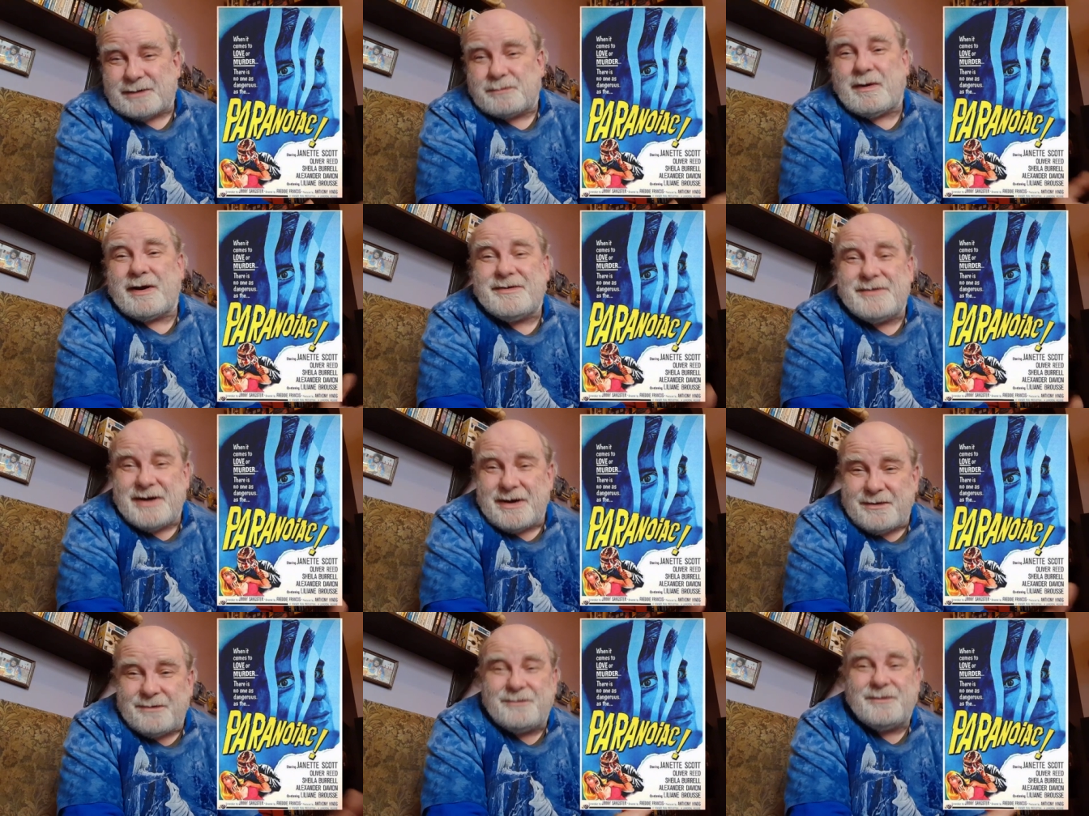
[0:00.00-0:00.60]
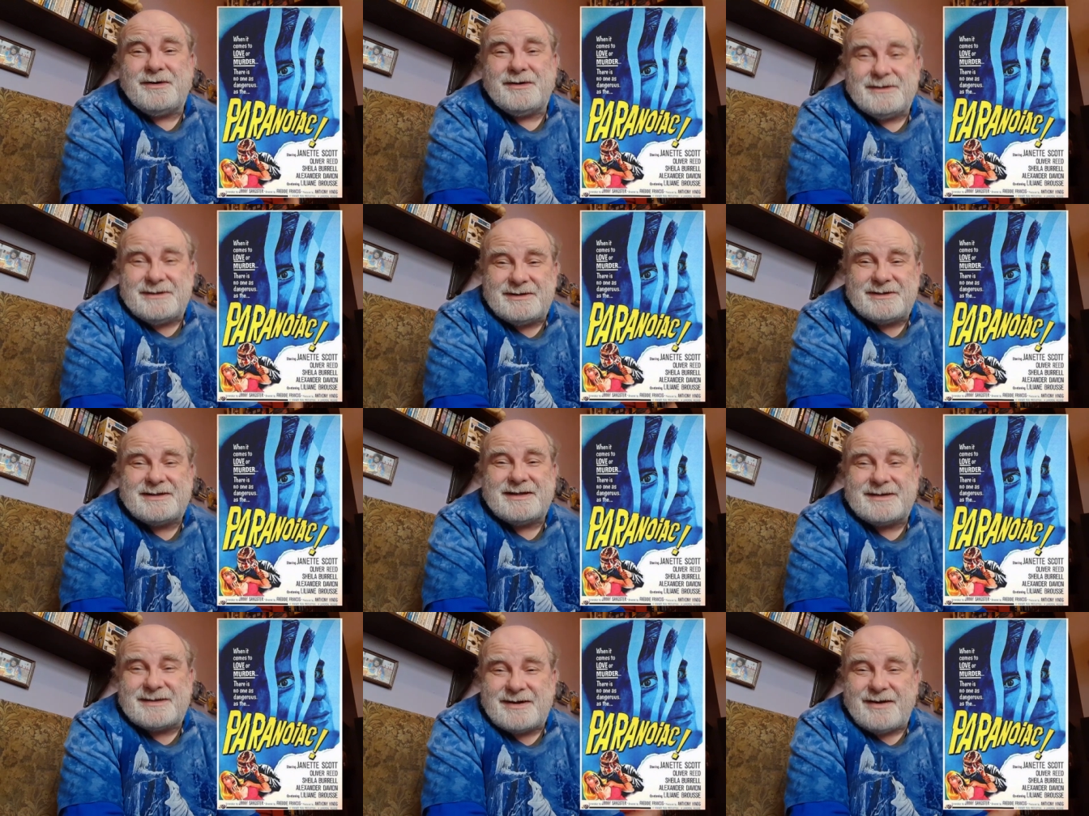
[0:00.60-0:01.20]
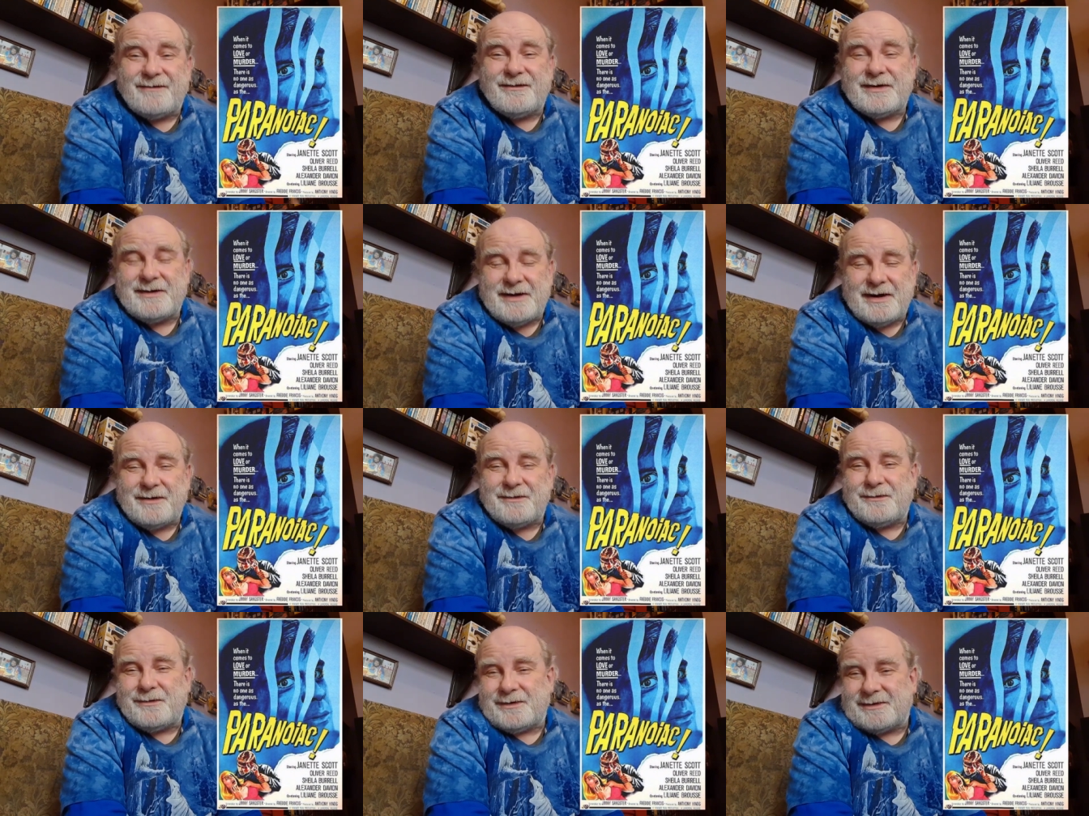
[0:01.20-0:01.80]
but new ones, discover
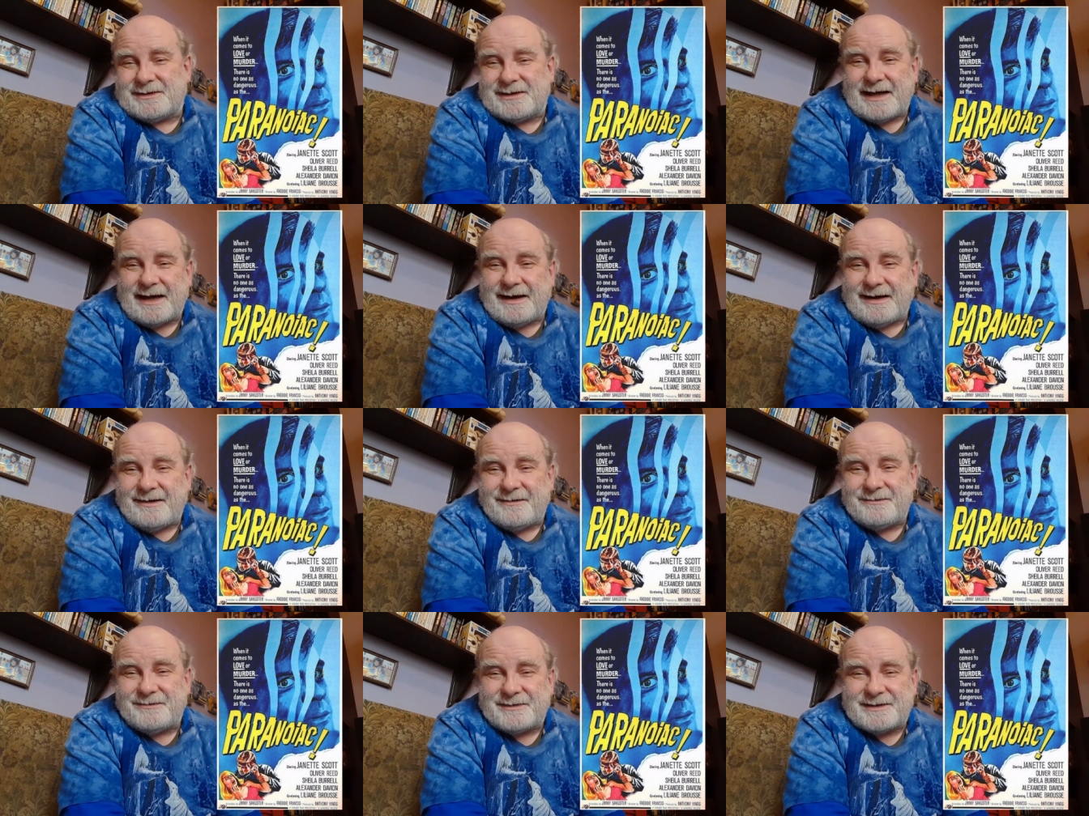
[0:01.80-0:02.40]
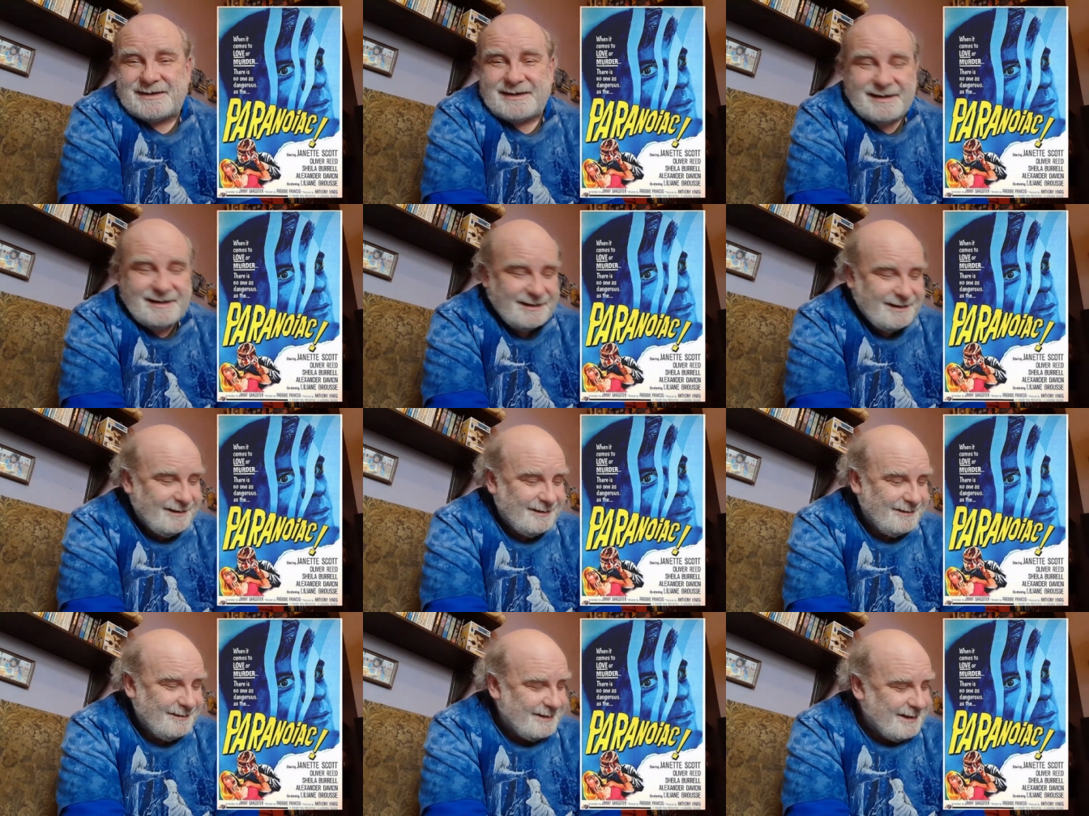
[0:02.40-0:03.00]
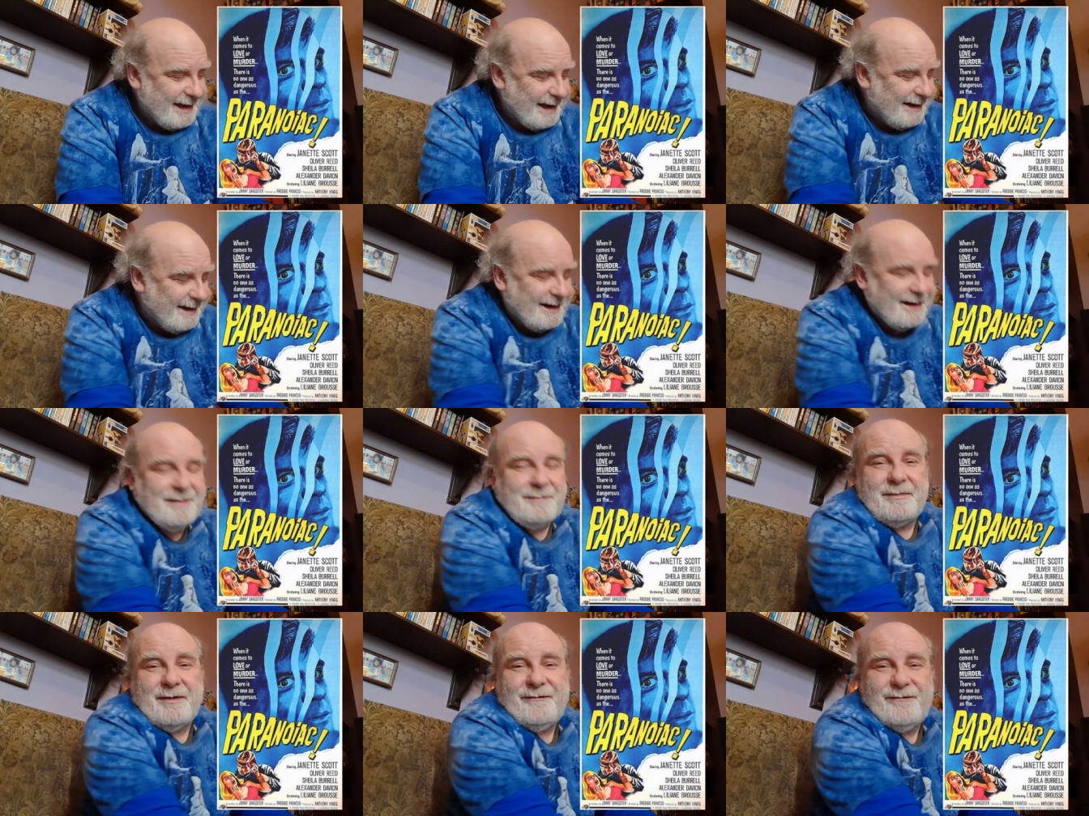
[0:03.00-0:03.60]
new ones that I haven't seen.
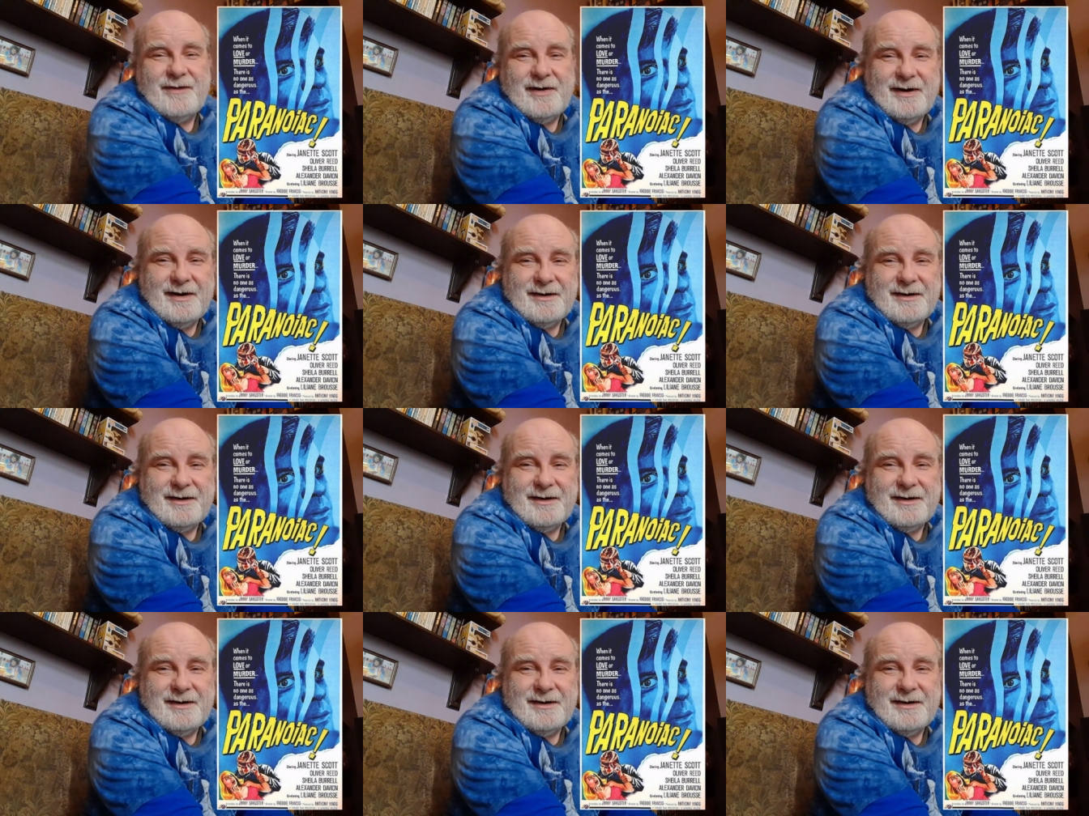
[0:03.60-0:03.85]
Anyhow, before